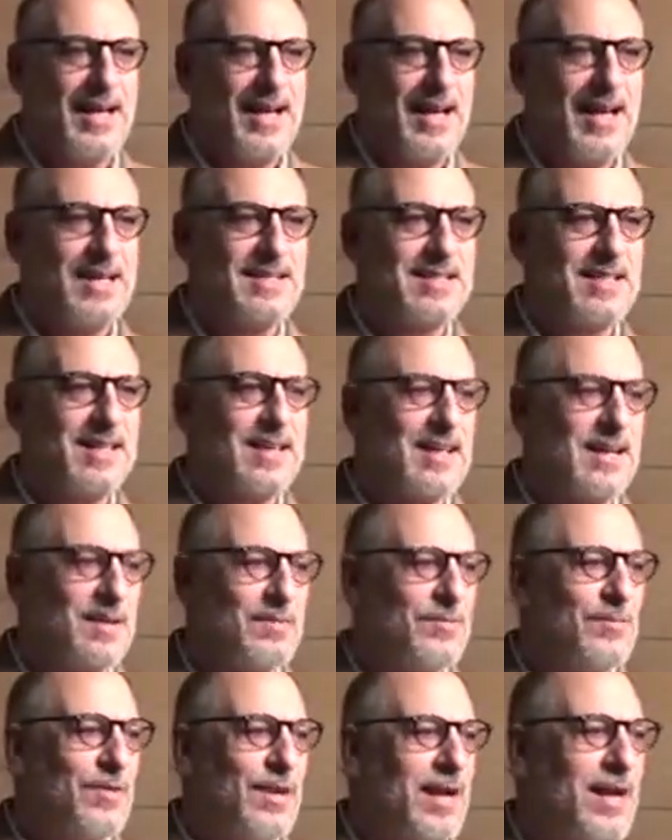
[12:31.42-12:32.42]
it's going to
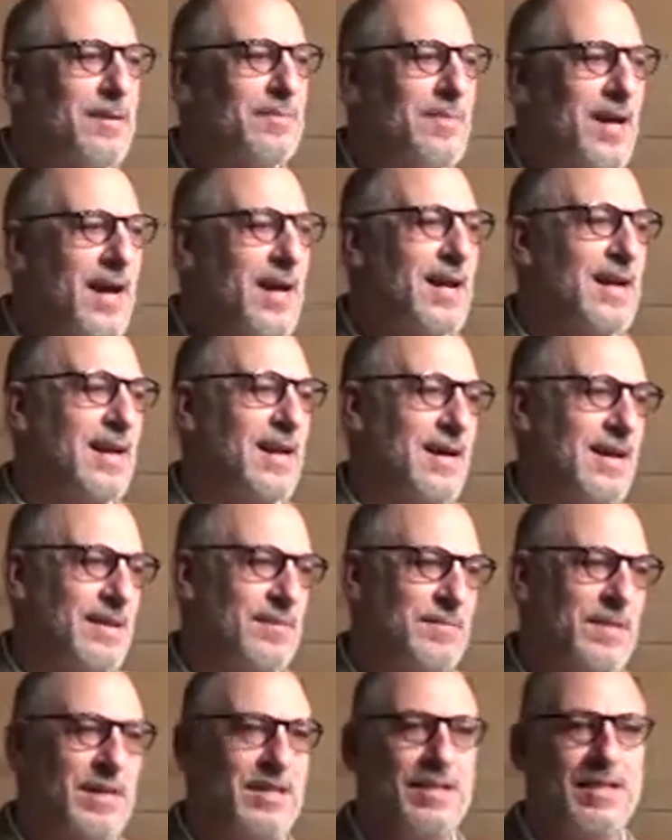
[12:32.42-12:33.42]
come right back
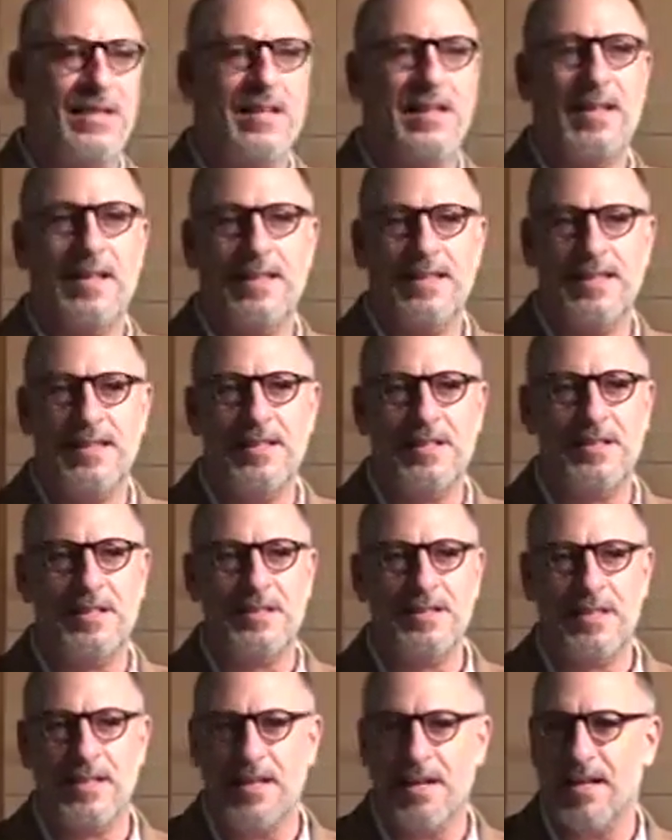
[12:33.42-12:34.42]
up, and you're going to get
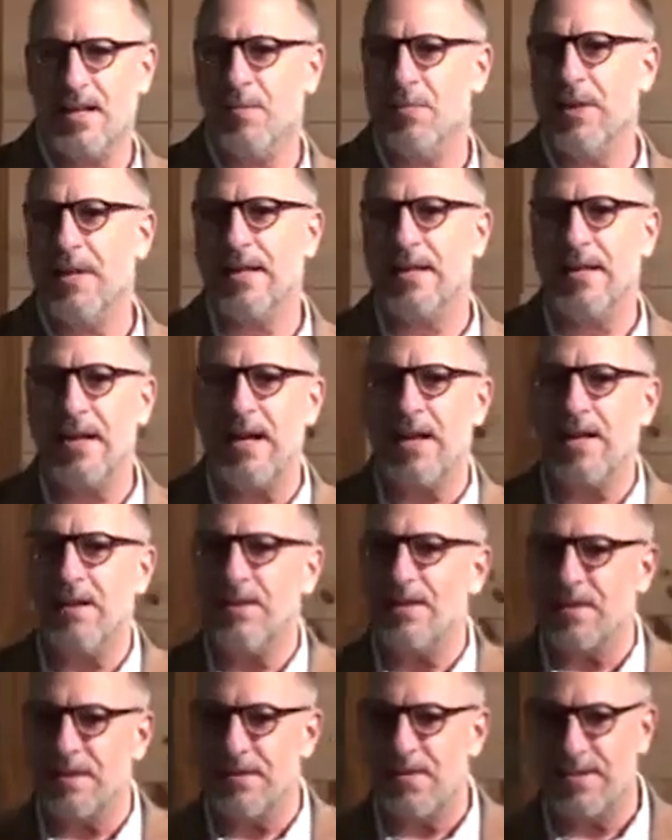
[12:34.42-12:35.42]
thistles again. A week
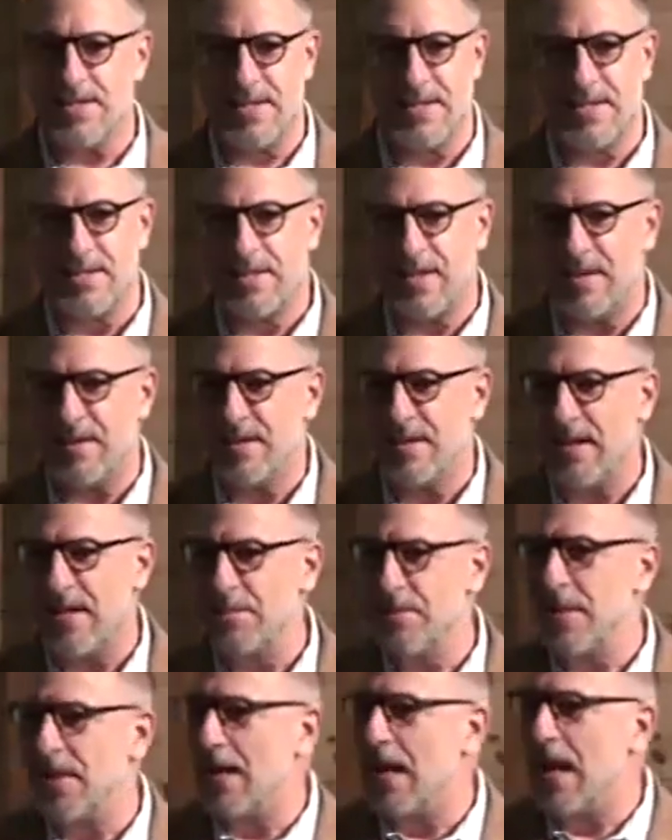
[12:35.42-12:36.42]
later, there's thistles out
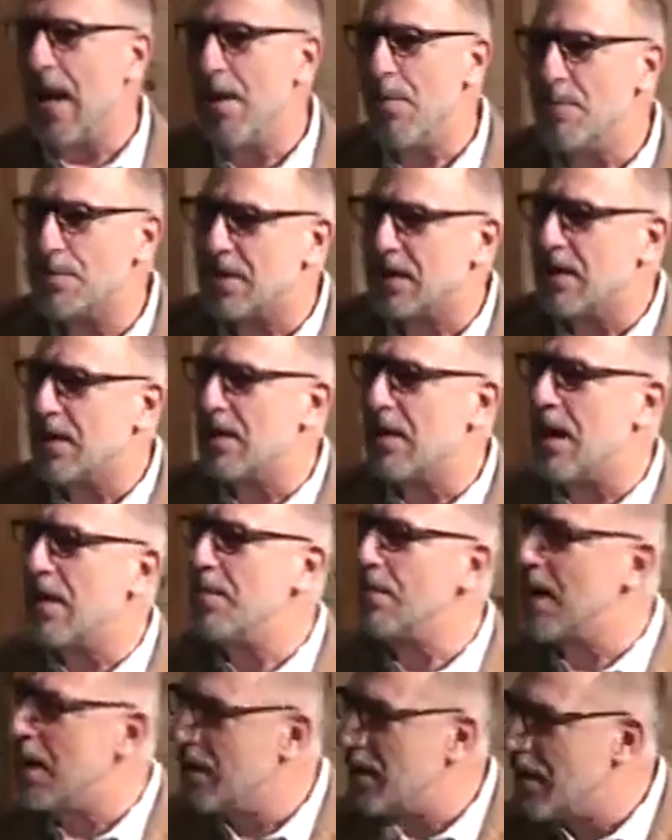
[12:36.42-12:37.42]
there. I, I was careful.
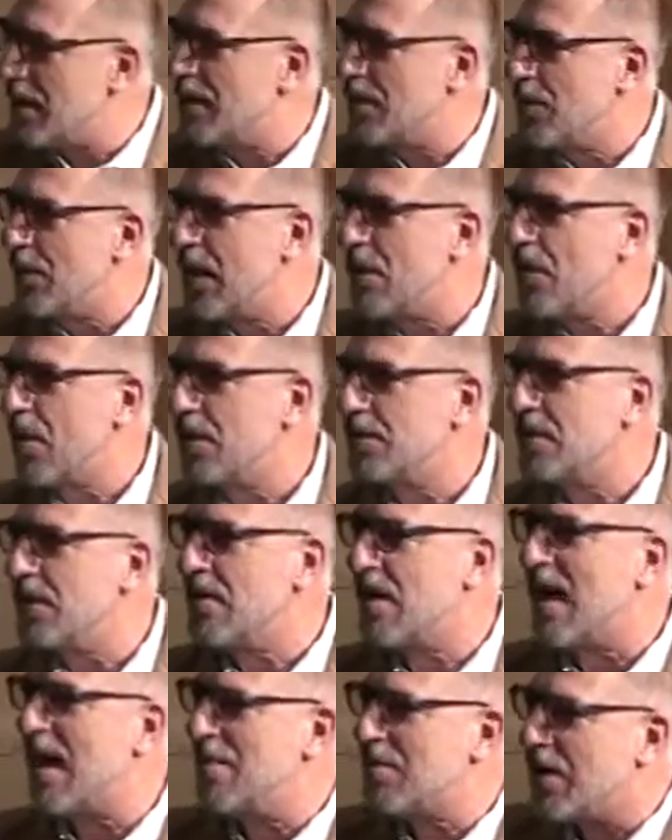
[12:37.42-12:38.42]
When I go out
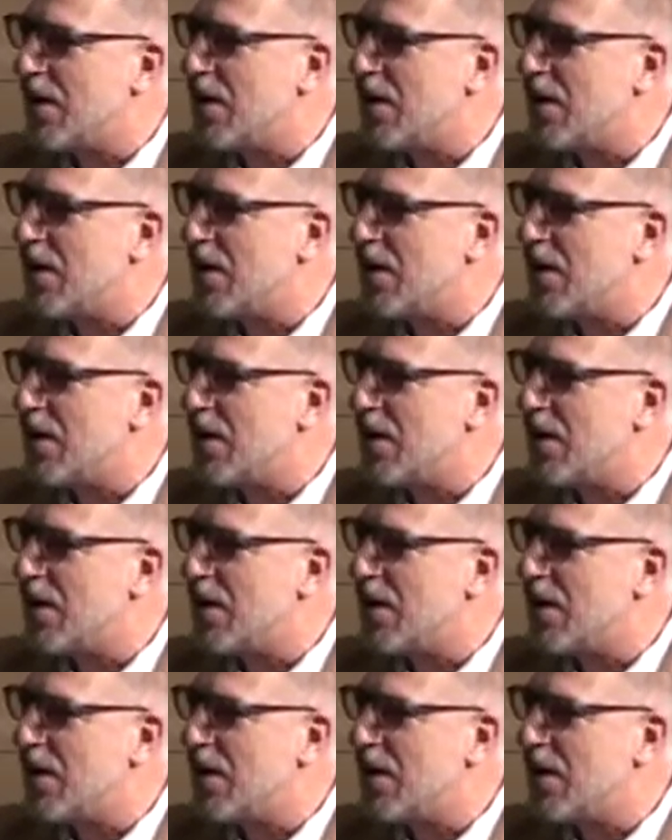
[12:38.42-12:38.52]
there, I'm